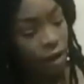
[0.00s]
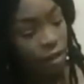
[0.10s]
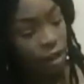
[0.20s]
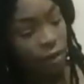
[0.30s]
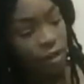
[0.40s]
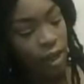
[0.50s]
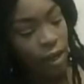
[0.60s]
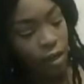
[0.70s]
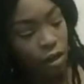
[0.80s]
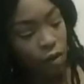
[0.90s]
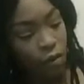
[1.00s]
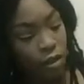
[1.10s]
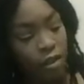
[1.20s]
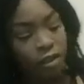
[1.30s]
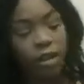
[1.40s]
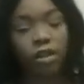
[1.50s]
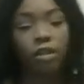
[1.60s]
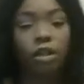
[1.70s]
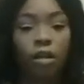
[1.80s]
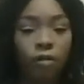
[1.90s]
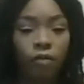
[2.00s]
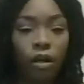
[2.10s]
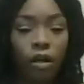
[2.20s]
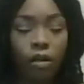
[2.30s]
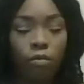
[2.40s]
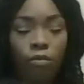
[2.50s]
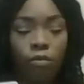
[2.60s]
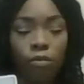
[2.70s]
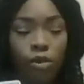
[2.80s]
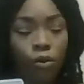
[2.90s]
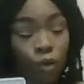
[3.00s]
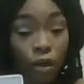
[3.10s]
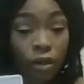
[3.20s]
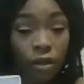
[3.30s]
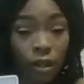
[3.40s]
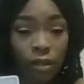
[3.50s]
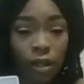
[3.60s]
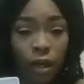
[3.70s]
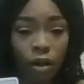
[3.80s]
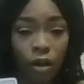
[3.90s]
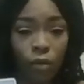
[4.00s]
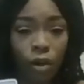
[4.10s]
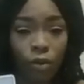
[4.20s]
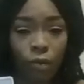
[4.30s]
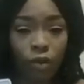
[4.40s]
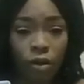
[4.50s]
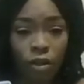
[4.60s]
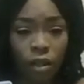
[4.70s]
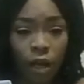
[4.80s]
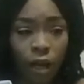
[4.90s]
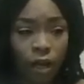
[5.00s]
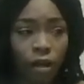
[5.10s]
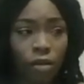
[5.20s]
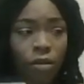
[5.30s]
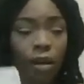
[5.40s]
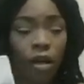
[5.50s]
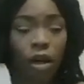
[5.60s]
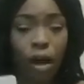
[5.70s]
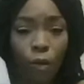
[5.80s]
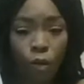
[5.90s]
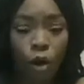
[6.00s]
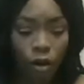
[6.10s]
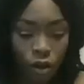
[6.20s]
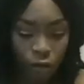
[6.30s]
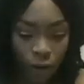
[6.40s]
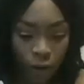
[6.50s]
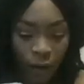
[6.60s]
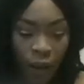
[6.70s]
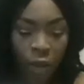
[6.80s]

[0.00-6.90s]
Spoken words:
So it's like, you know, with the Six of Swords, it's like, you know, wanting to move on to like, you know, some kind of calmer waters, right?